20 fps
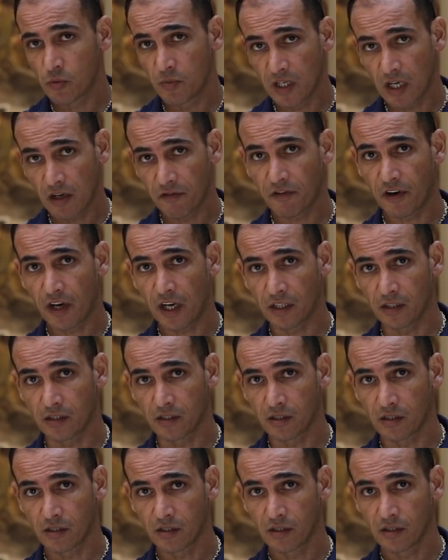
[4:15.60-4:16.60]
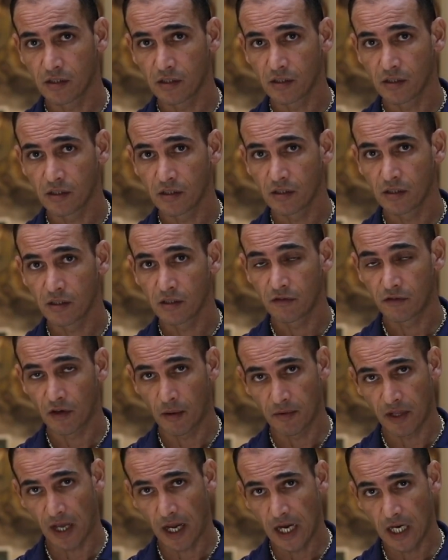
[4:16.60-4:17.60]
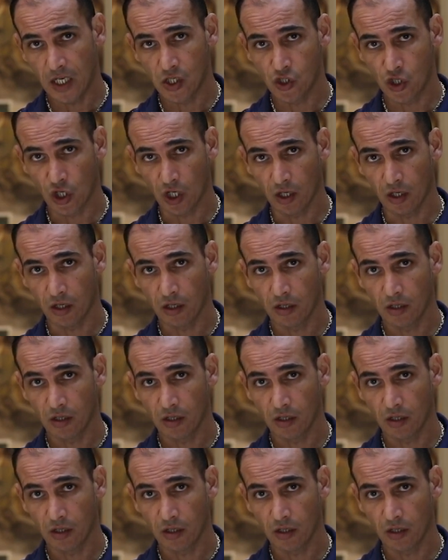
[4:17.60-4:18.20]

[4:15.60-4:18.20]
to be afraid from the angel,